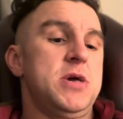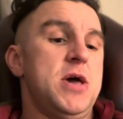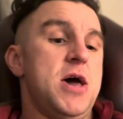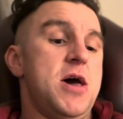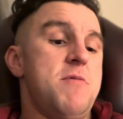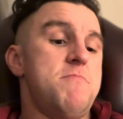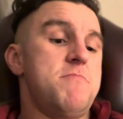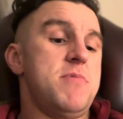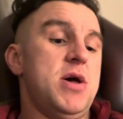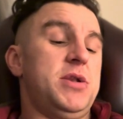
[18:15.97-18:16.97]

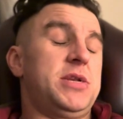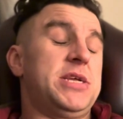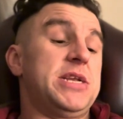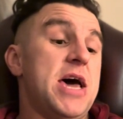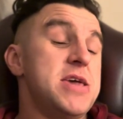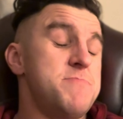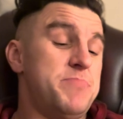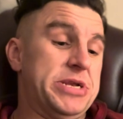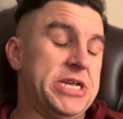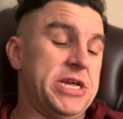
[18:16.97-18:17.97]
And today in
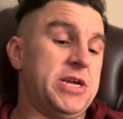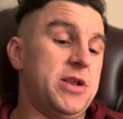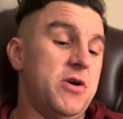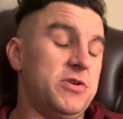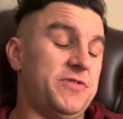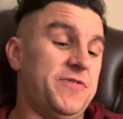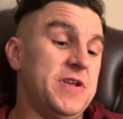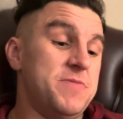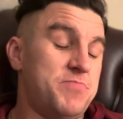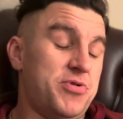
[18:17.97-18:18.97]
particular, I was
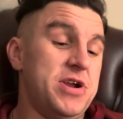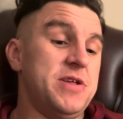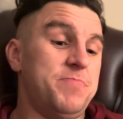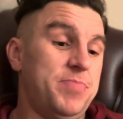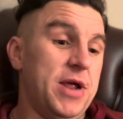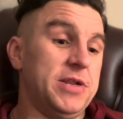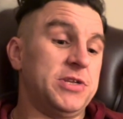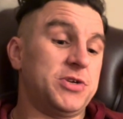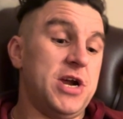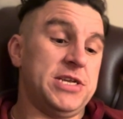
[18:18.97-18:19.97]
feeling pretty bloody
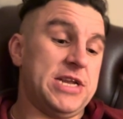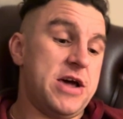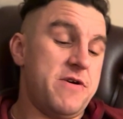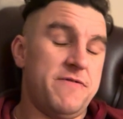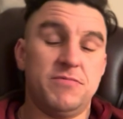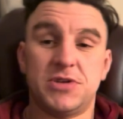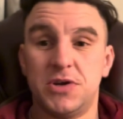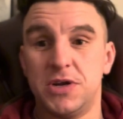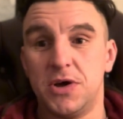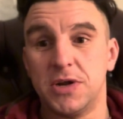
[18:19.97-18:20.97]
stressed out, if I'm
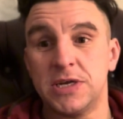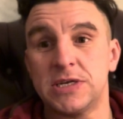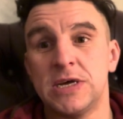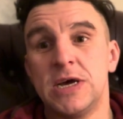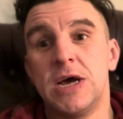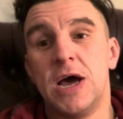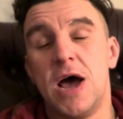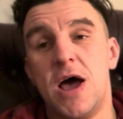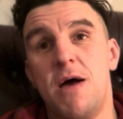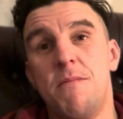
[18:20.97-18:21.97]
totally honest.
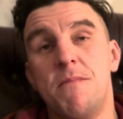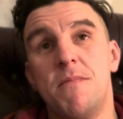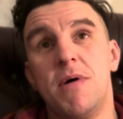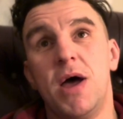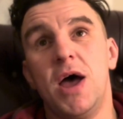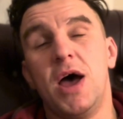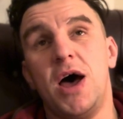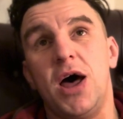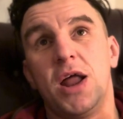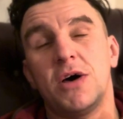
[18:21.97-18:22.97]
And
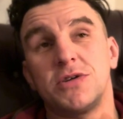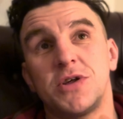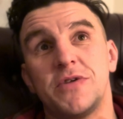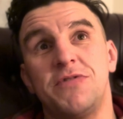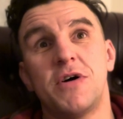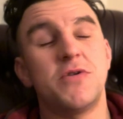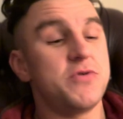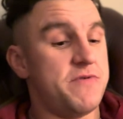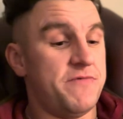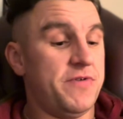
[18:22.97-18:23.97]
I was on the phone
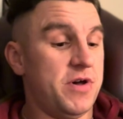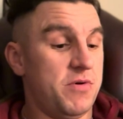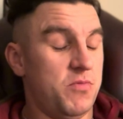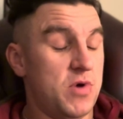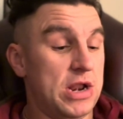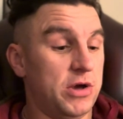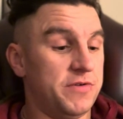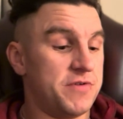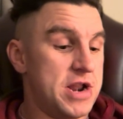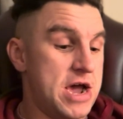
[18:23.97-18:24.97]
to him for well
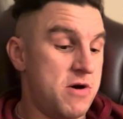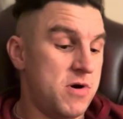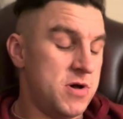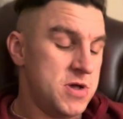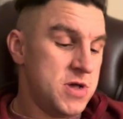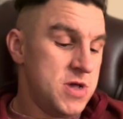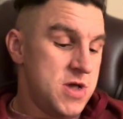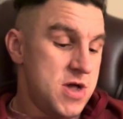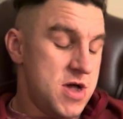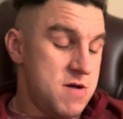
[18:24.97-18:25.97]
over an hour.
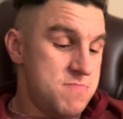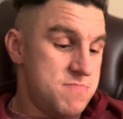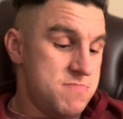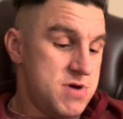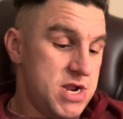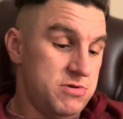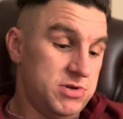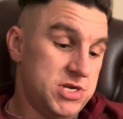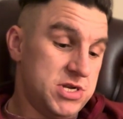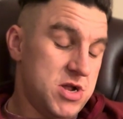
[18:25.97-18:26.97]
And it
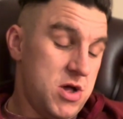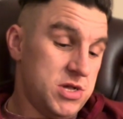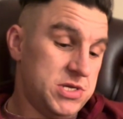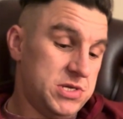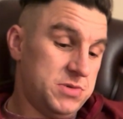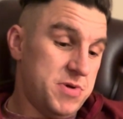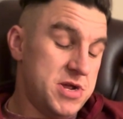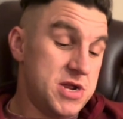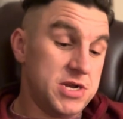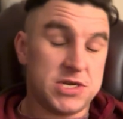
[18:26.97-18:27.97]
was just nice
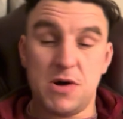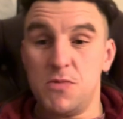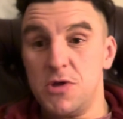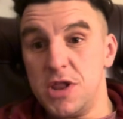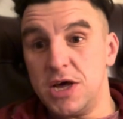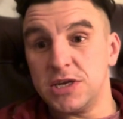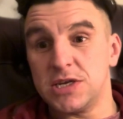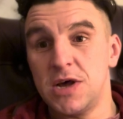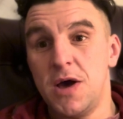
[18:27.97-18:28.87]
speaking to someone that's